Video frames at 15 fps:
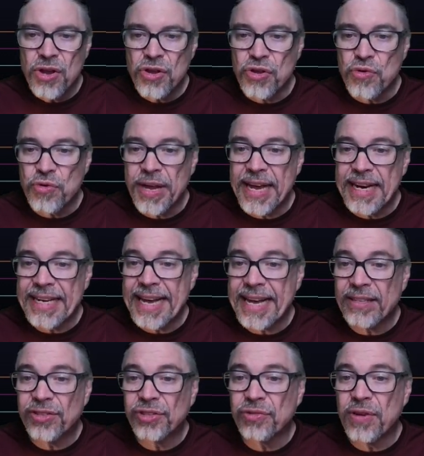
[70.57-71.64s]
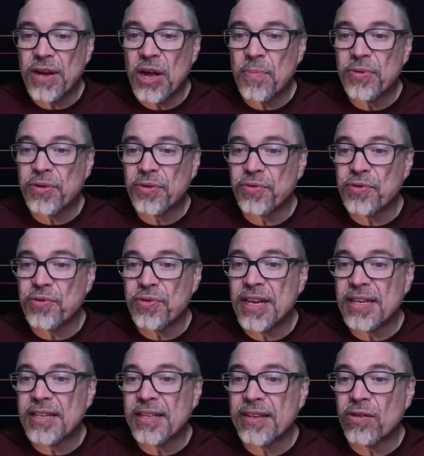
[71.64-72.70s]
You can get to help through
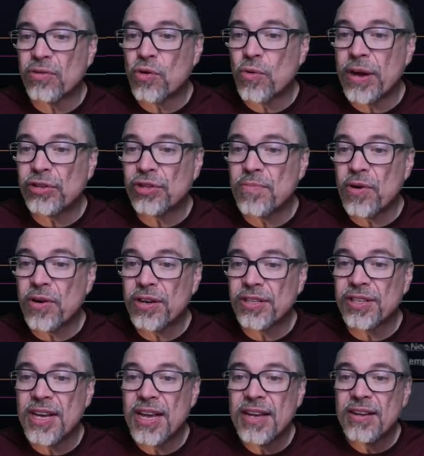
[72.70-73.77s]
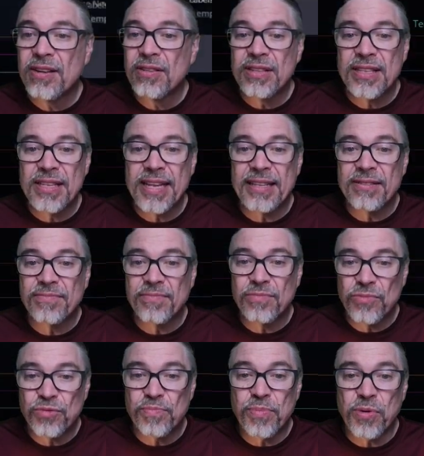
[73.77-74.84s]
these little question marks. They
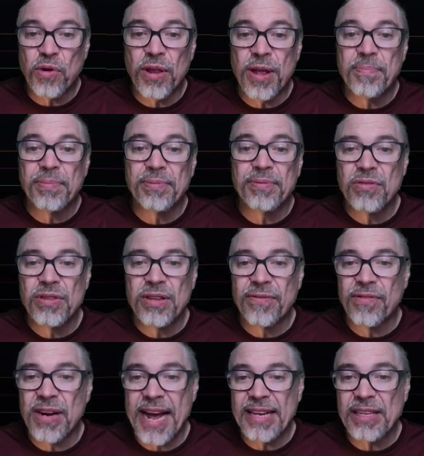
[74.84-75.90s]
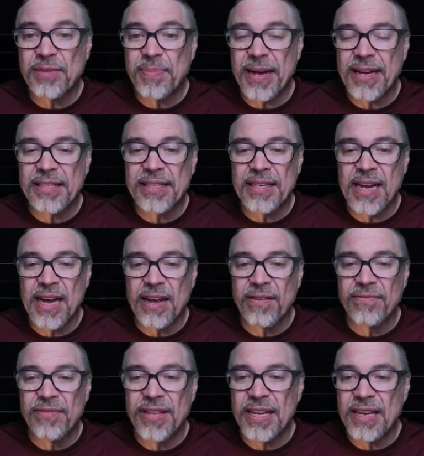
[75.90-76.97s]
pull up different aspects
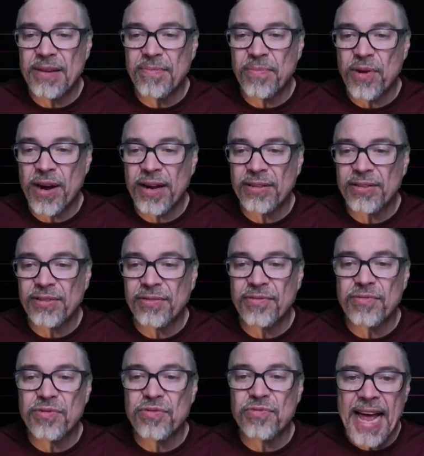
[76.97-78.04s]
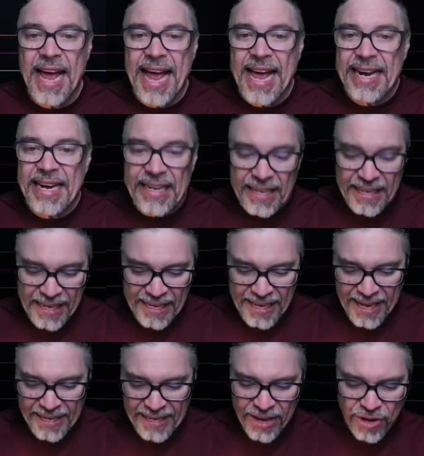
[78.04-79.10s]
of the product and it
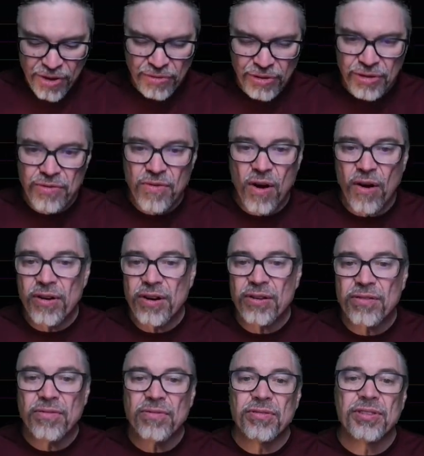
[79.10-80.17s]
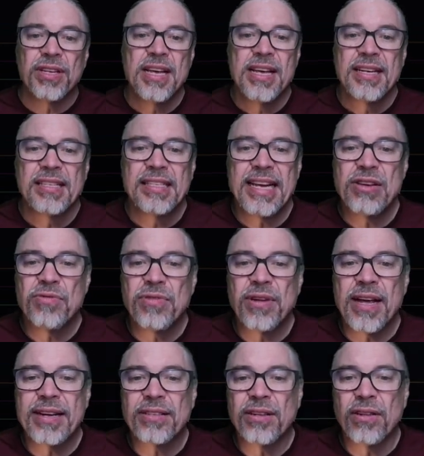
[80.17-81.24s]
can take you to articles. Say you would
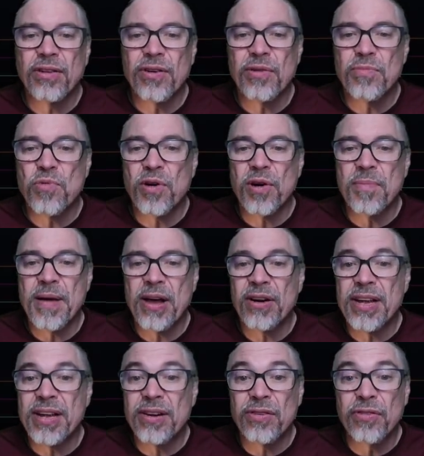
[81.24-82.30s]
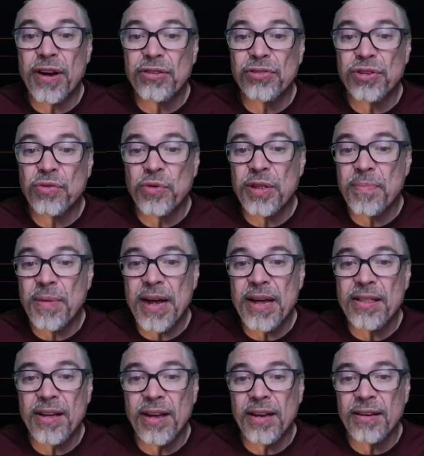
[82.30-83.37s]
like to learn more about our integration with
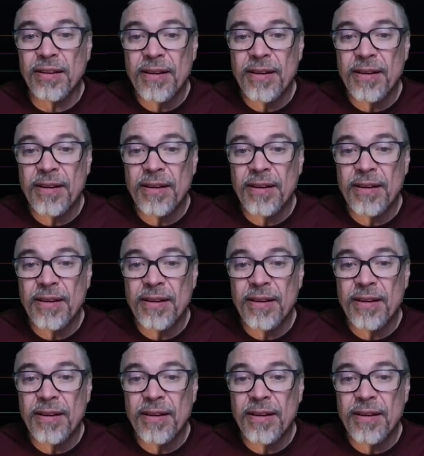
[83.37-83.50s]
Python.